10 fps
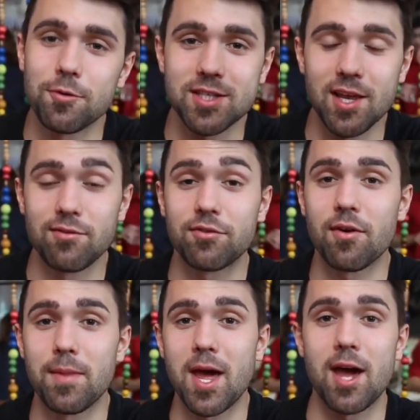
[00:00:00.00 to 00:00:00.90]
We'll save you
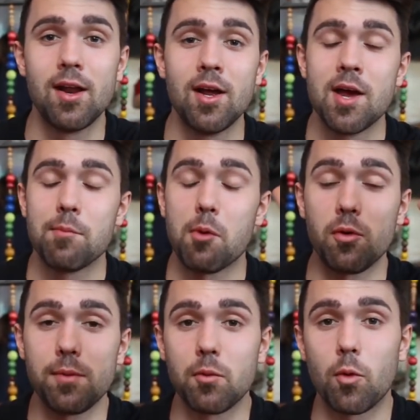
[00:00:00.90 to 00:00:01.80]
from that. But
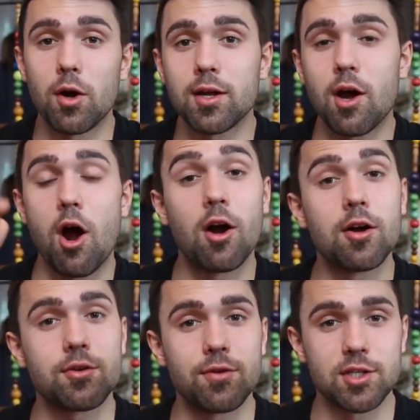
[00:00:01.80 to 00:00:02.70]
we've been working
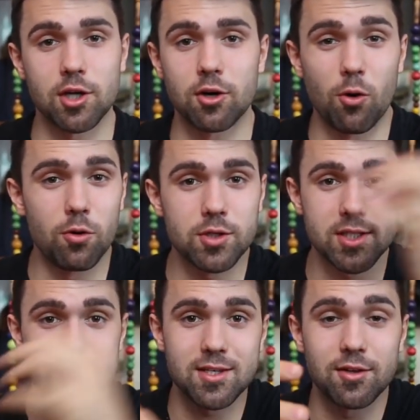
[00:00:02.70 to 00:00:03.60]
hard to reach our goals.
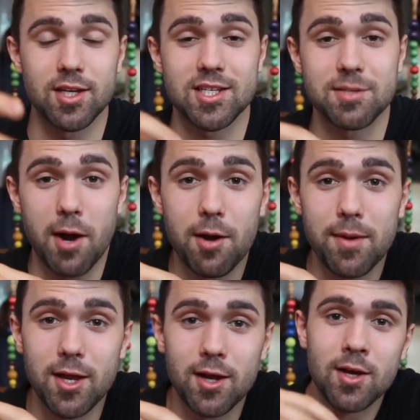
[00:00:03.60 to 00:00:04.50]
It's still the
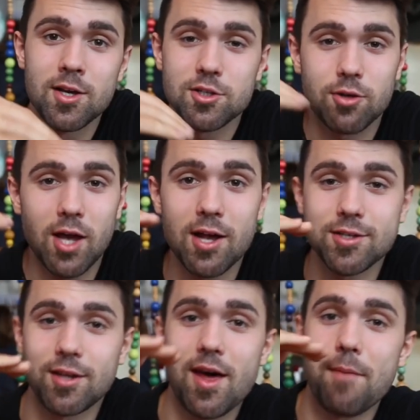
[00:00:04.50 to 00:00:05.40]
experiment. So
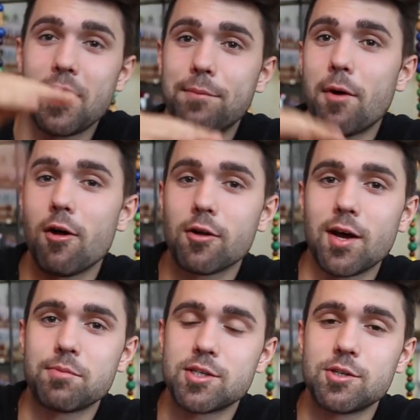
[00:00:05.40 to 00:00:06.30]
Kyle's on that big bulk
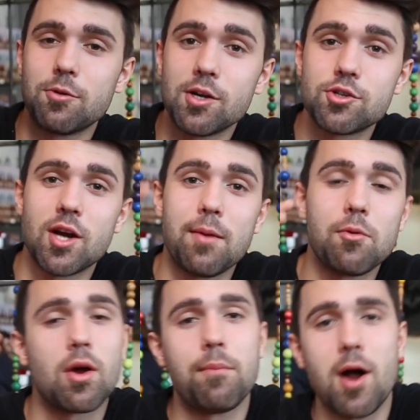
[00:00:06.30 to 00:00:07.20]
up to 200. I'm
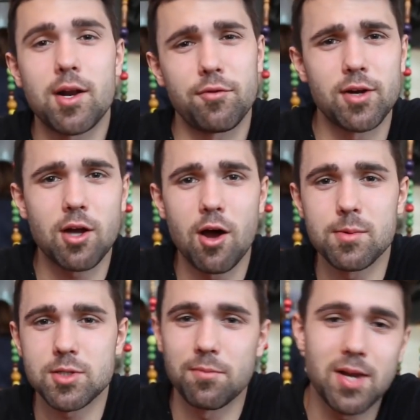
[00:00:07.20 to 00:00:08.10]
doing a body
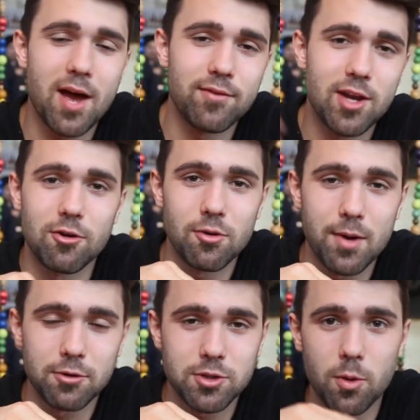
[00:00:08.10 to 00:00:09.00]
recomp, so I'm diving down to
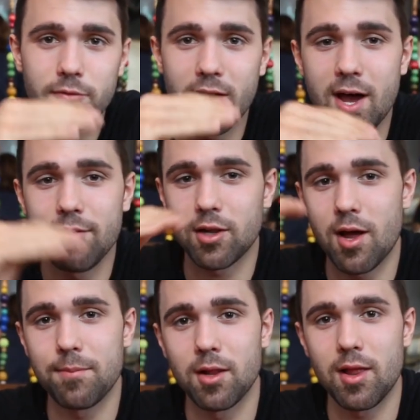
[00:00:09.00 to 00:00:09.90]
about 205 and
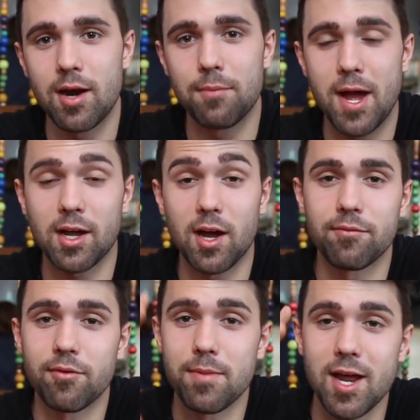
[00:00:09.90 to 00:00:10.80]
climbing the ladder back
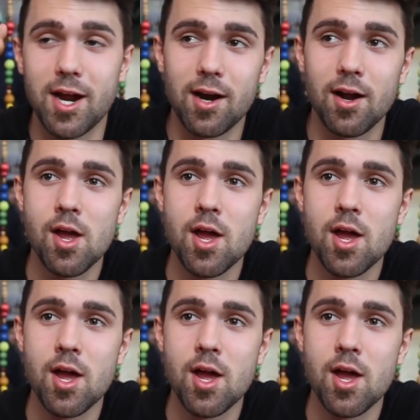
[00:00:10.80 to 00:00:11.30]
up from there.